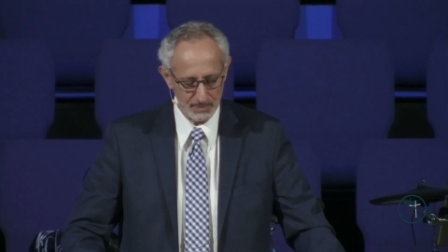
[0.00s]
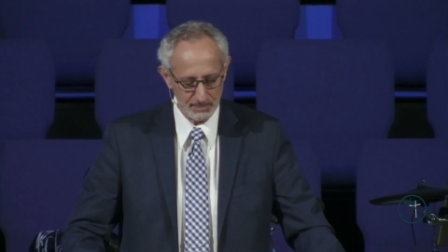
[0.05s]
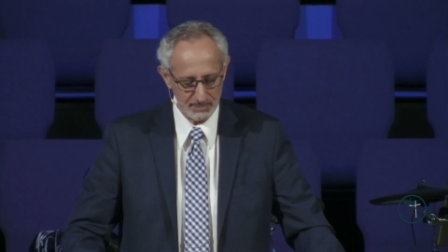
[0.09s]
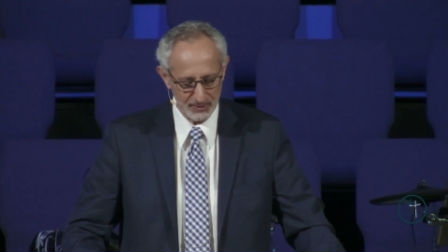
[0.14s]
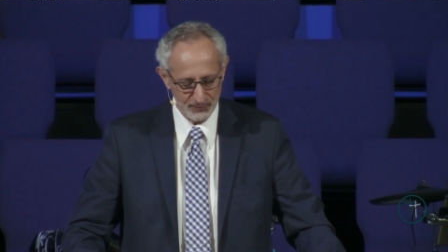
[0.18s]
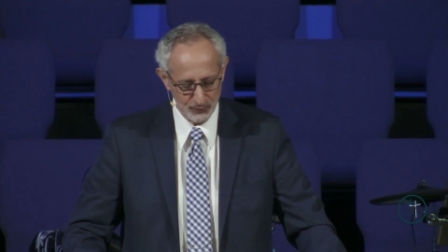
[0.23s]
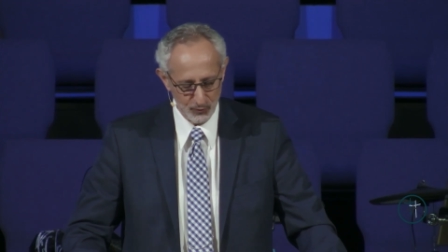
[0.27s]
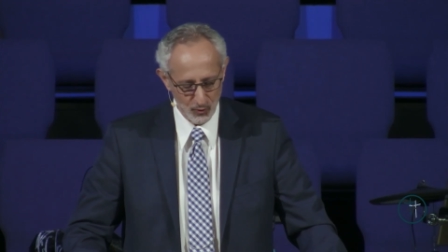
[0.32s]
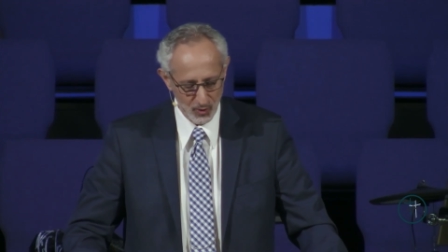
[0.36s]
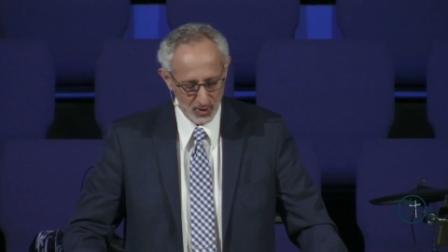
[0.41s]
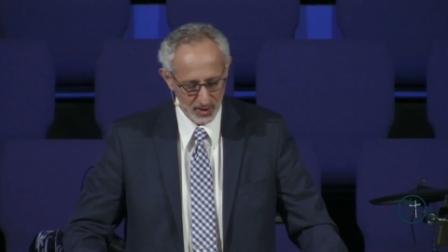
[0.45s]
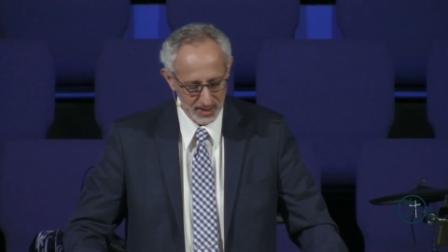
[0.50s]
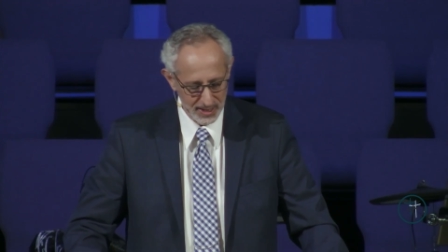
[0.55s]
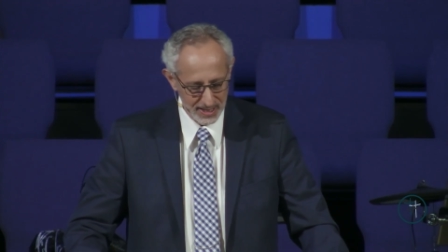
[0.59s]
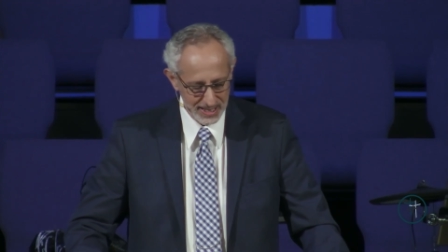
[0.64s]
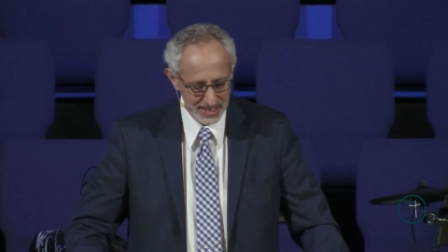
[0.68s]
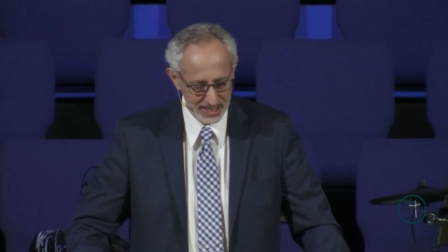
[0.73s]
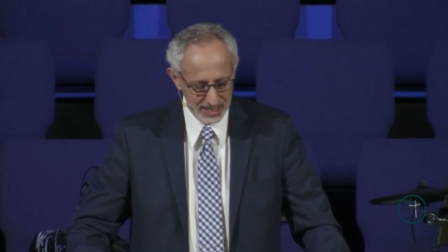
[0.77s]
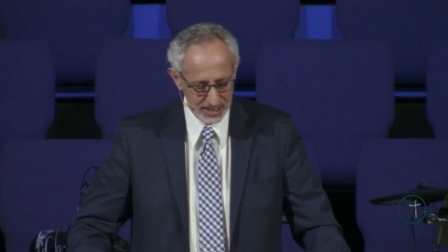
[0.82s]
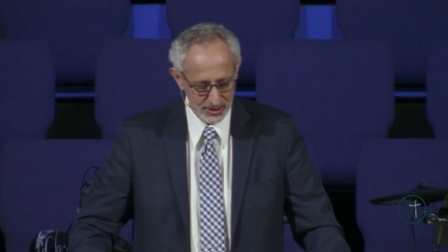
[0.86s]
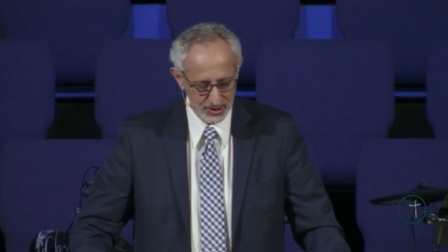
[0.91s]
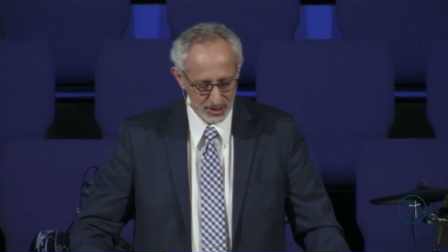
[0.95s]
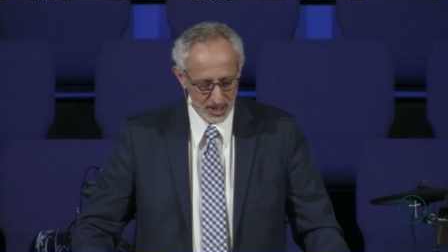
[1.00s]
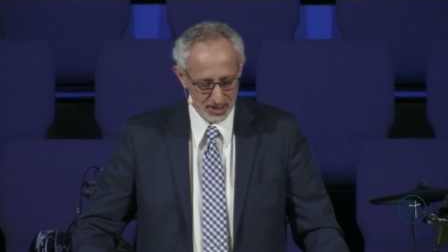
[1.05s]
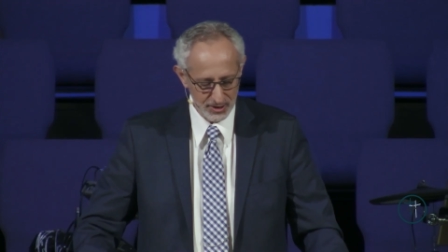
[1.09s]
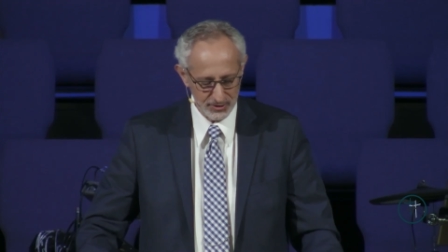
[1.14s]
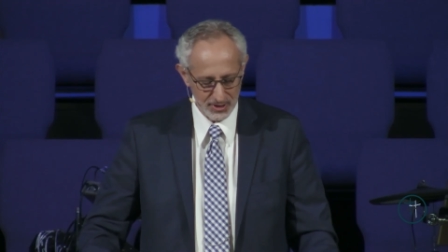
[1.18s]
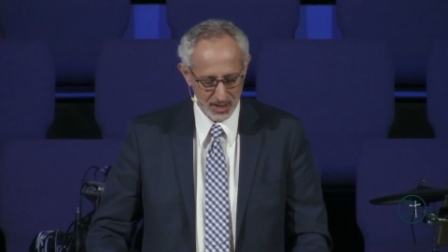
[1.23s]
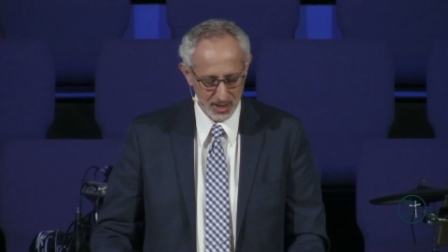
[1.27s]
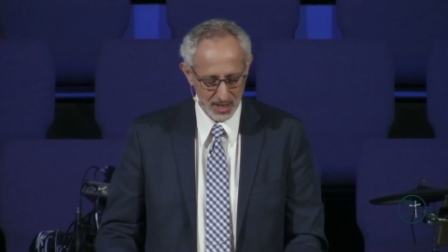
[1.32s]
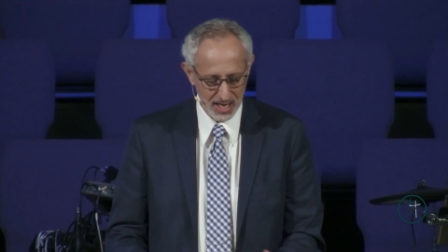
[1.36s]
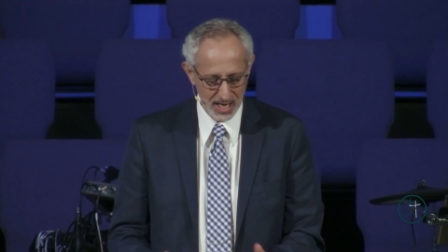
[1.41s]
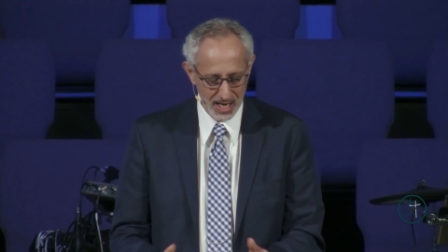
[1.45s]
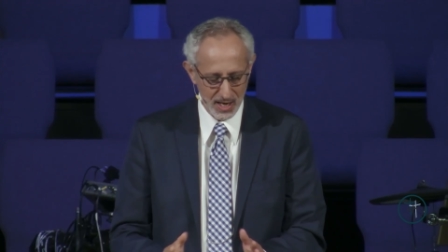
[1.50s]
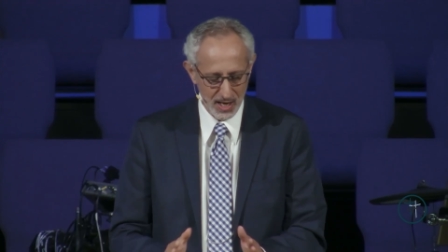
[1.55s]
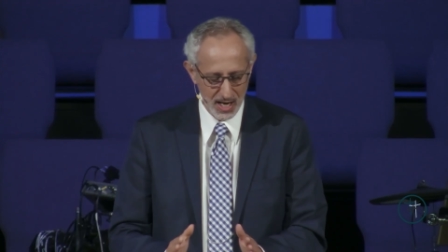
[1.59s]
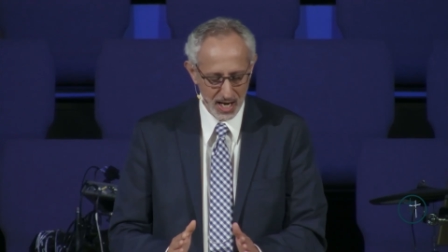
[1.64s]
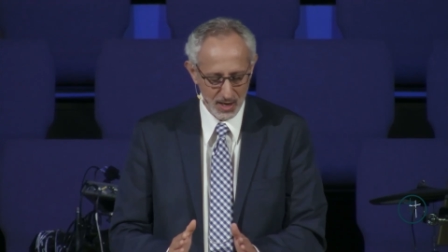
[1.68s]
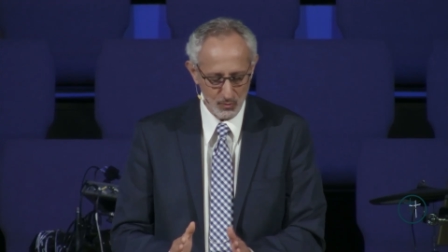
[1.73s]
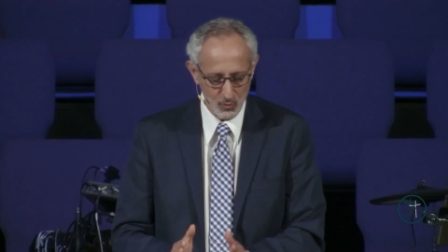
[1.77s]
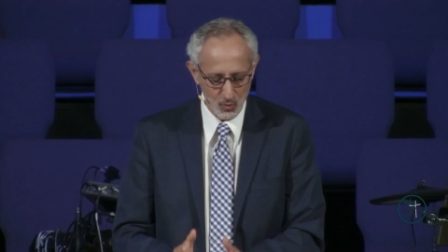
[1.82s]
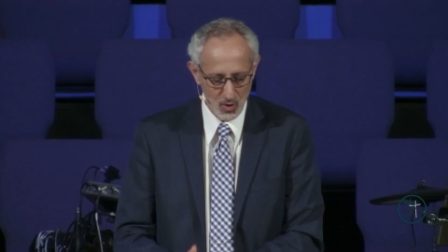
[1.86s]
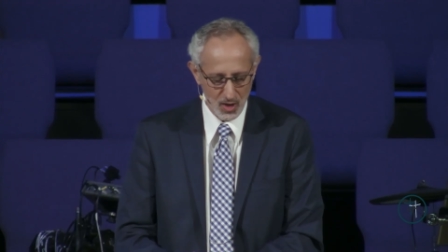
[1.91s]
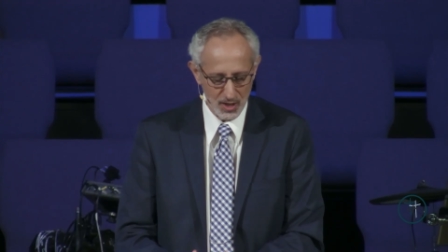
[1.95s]
But before he does, I, I,
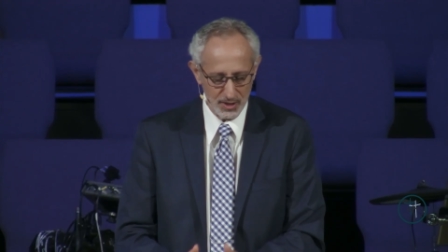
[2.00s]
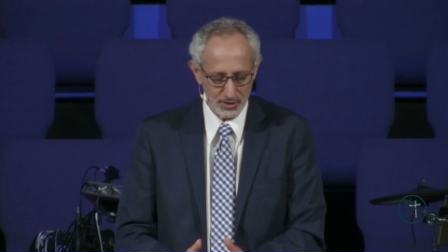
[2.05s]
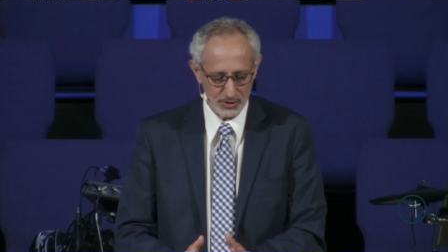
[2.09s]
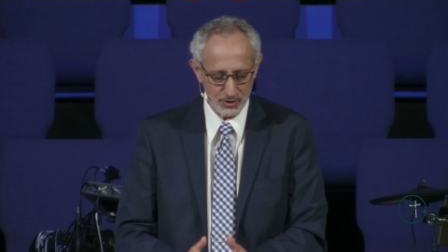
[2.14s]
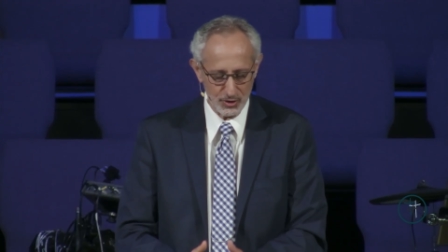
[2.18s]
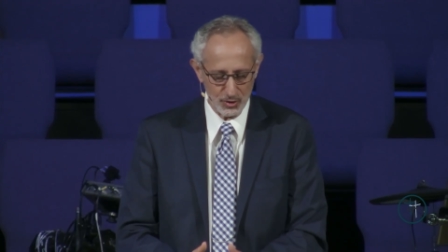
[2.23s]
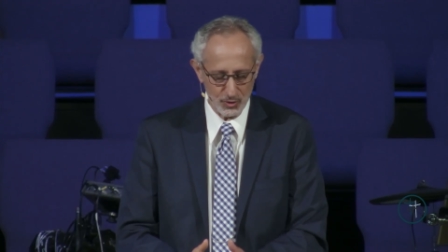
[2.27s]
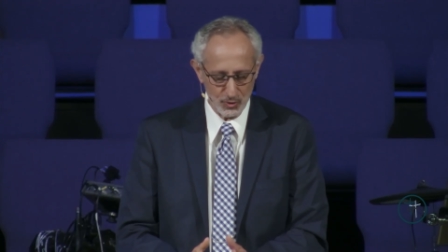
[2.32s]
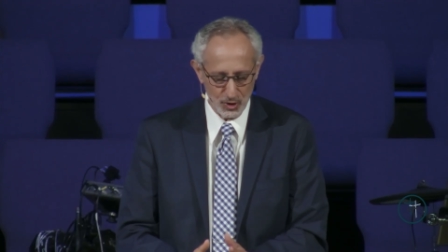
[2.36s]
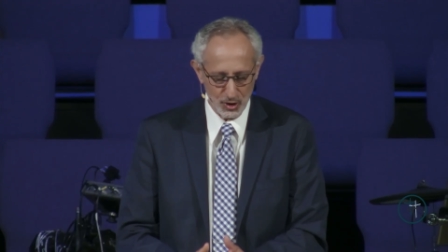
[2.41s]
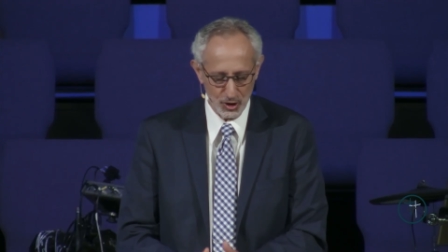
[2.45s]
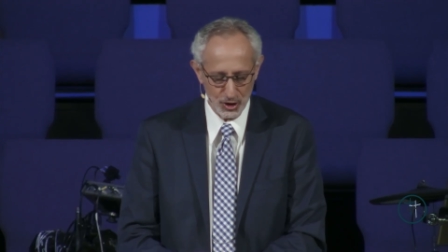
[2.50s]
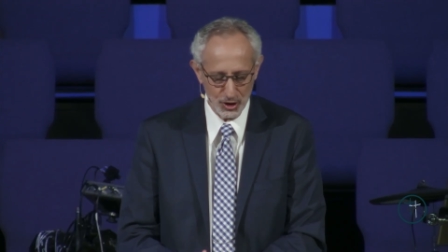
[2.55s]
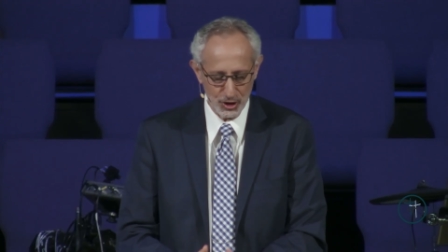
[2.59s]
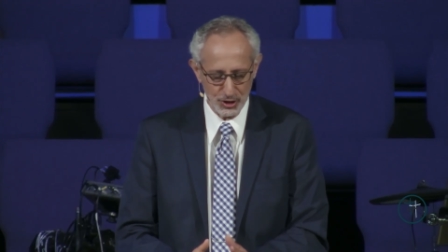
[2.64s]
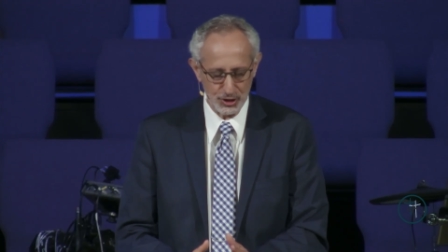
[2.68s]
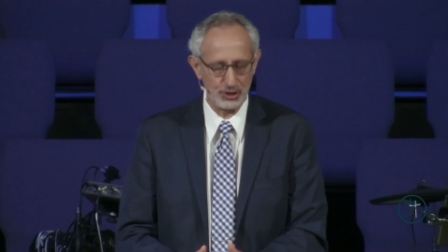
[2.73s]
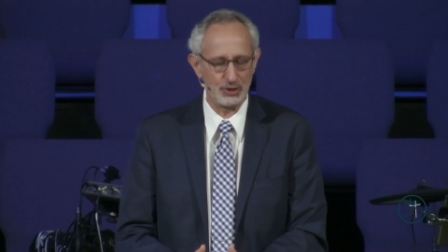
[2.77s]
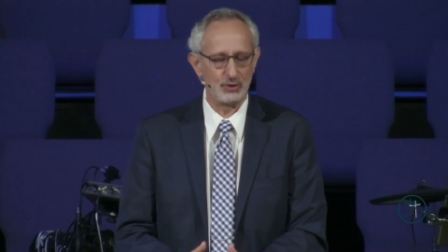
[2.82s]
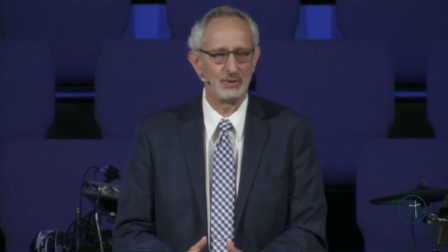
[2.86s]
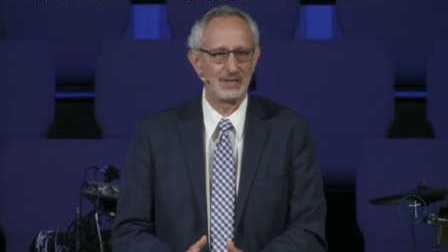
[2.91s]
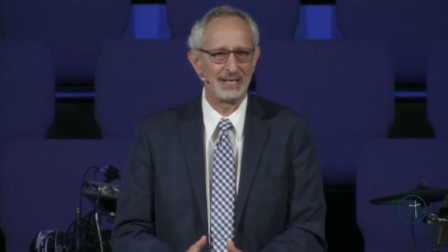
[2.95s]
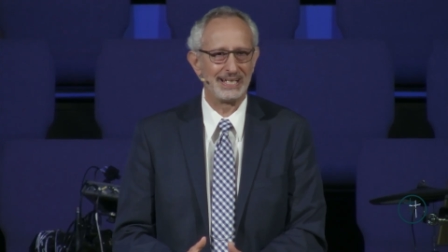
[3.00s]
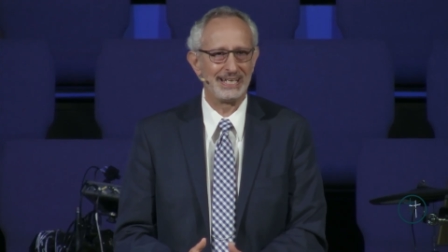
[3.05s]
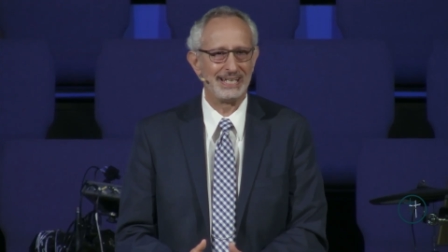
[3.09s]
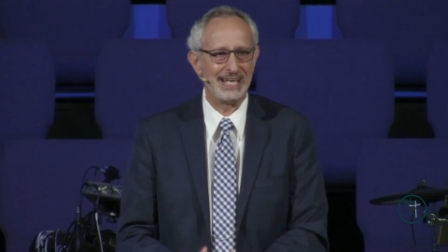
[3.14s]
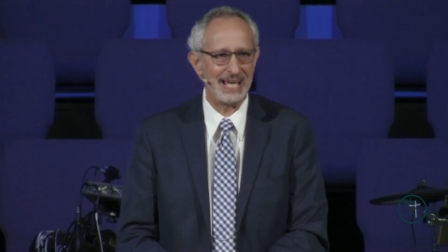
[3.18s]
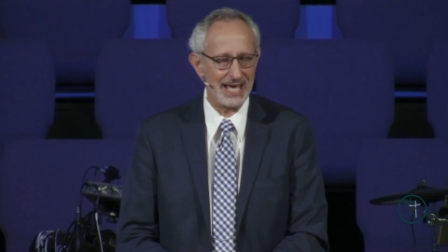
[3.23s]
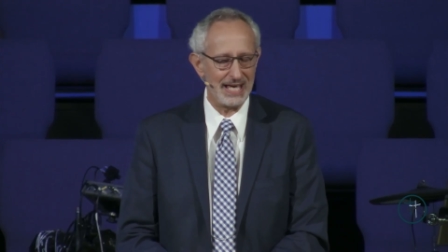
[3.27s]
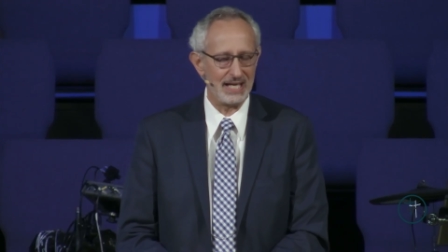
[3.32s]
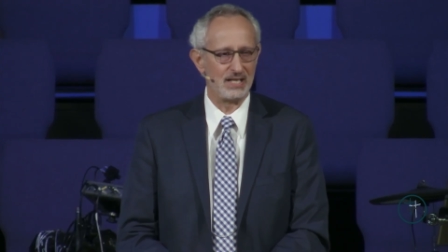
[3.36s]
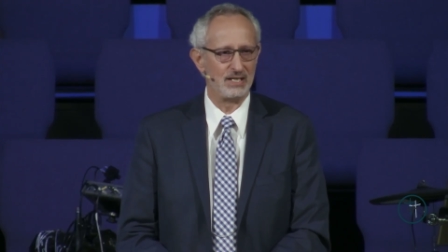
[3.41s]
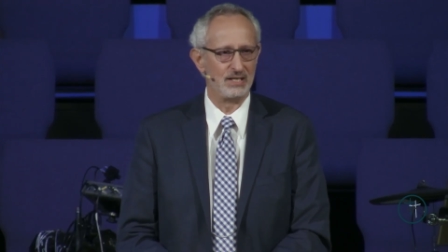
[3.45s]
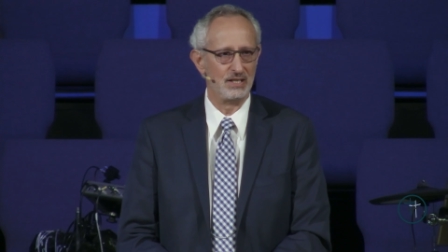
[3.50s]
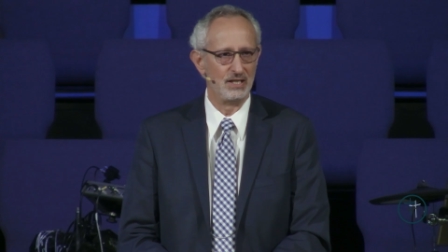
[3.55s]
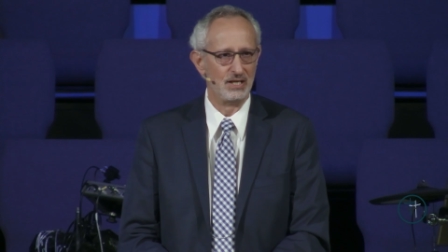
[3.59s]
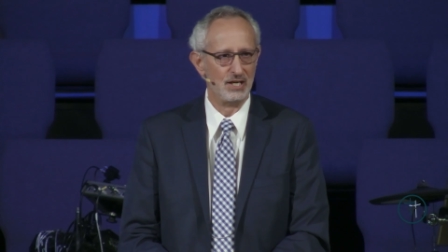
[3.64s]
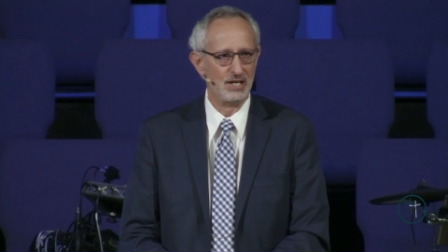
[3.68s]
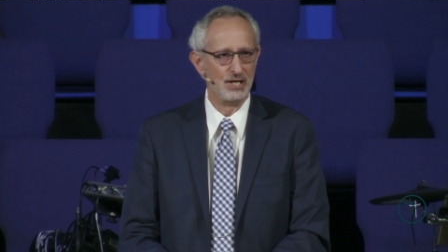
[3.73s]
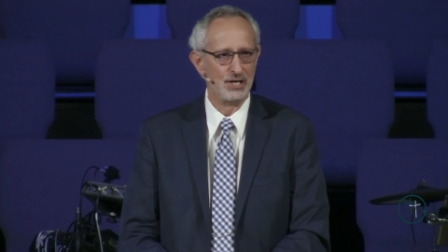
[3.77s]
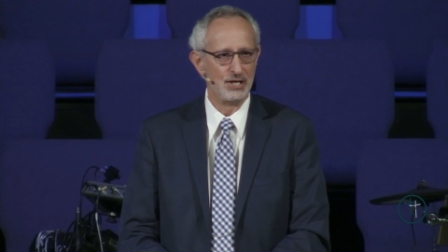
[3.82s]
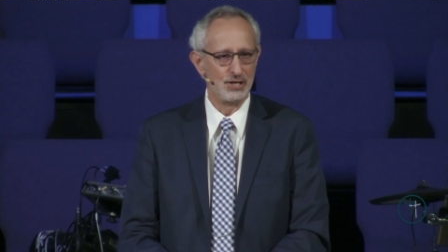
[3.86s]
I want to urge you again